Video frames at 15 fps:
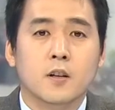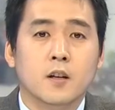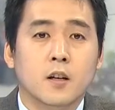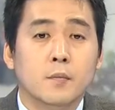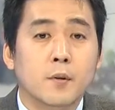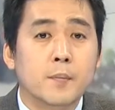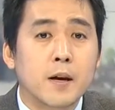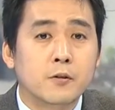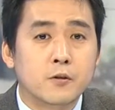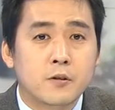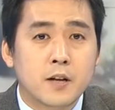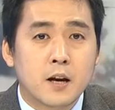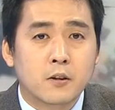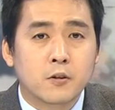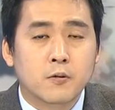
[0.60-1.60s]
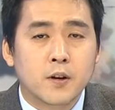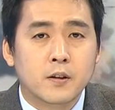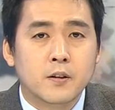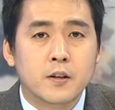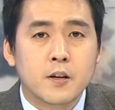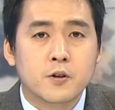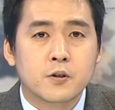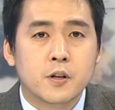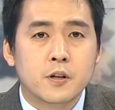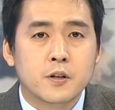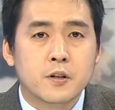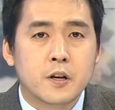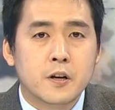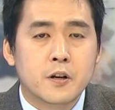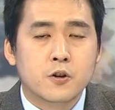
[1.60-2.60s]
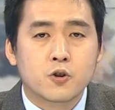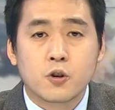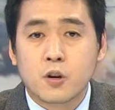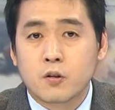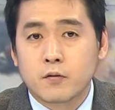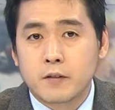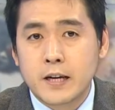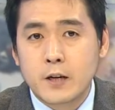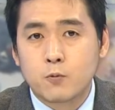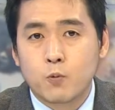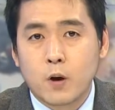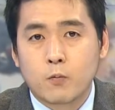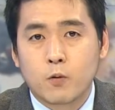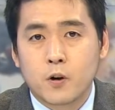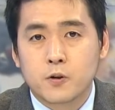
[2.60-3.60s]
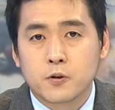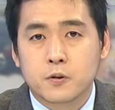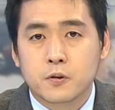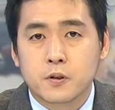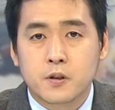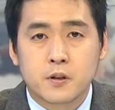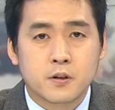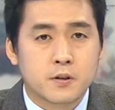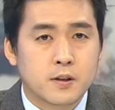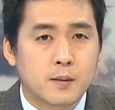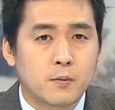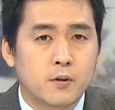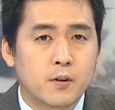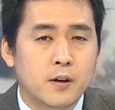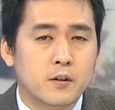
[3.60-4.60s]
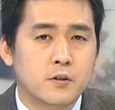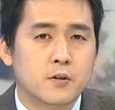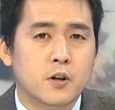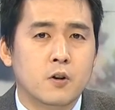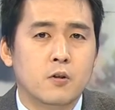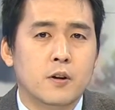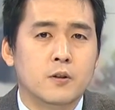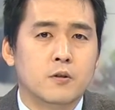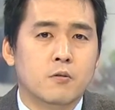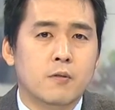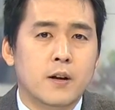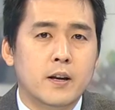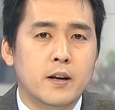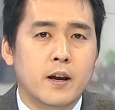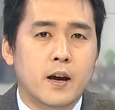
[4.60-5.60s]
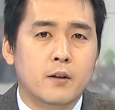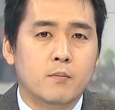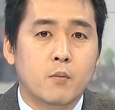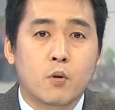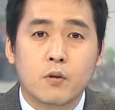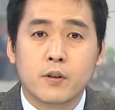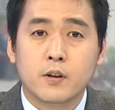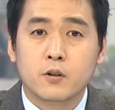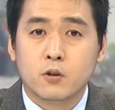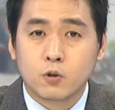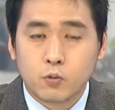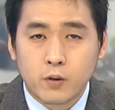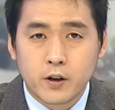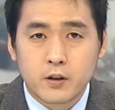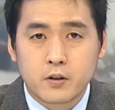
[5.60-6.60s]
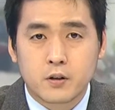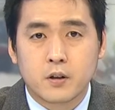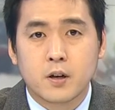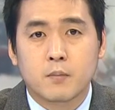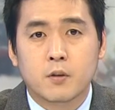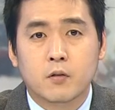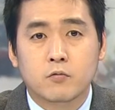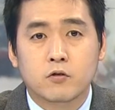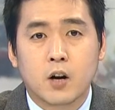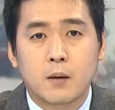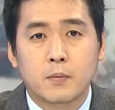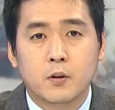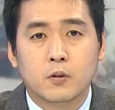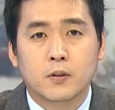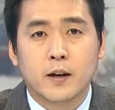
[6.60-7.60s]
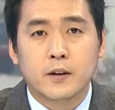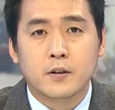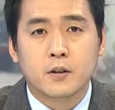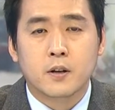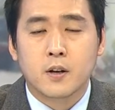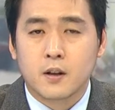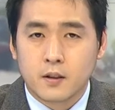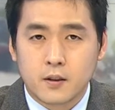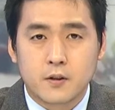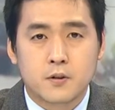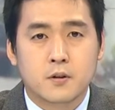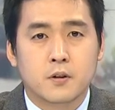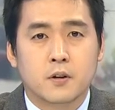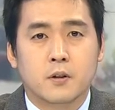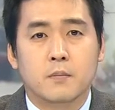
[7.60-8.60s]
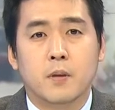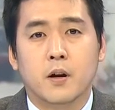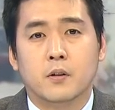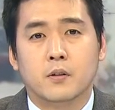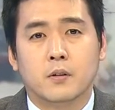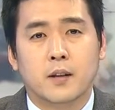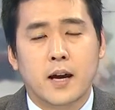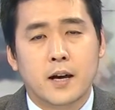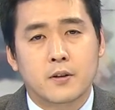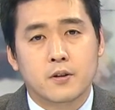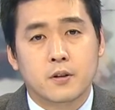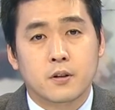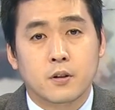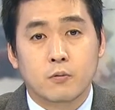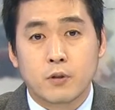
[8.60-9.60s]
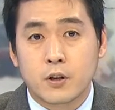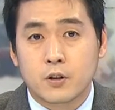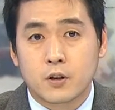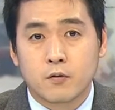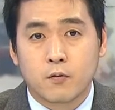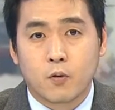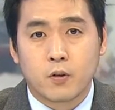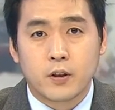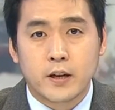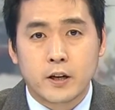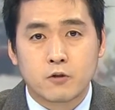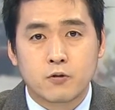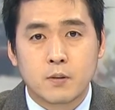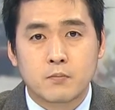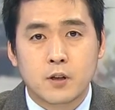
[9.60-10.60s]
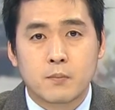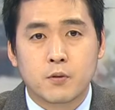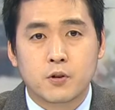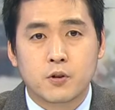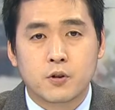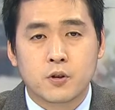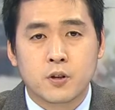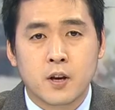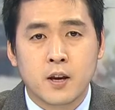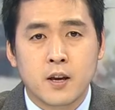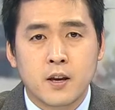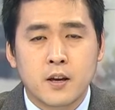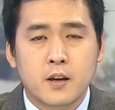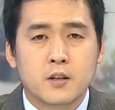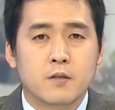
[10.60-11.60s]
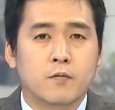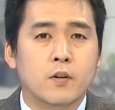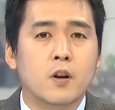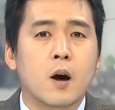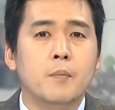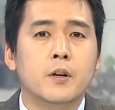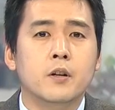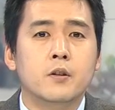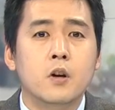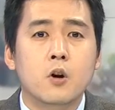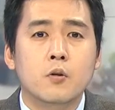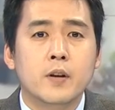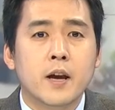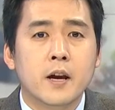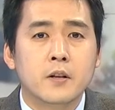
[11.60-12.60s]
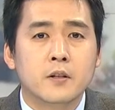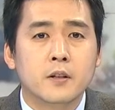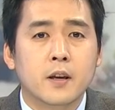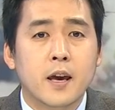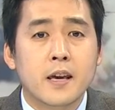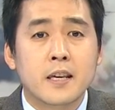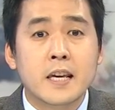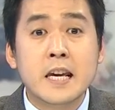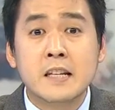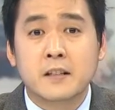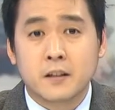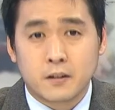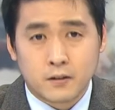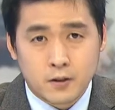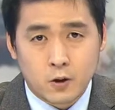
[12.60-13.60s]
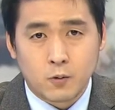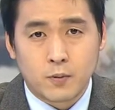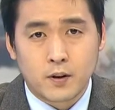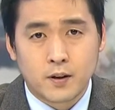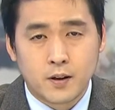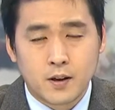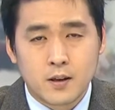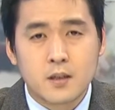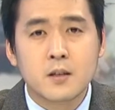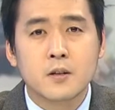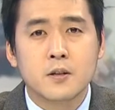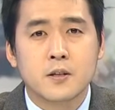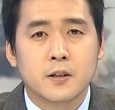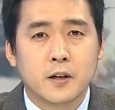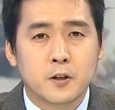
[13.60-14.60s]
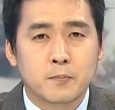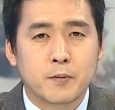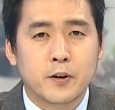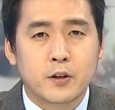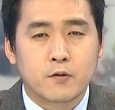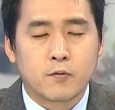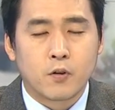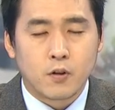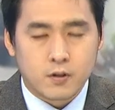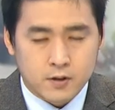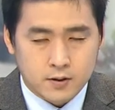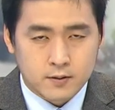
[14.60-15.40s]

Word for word: Coming back to South Korea, the nation has seen its share of heat wave watches this summer, and Seoul has already had more than twice the number of tropical nights this year compared to last. The reason for the extreme temperatures is a phenomenon known as a heat dome. Lee Un-shin explains further.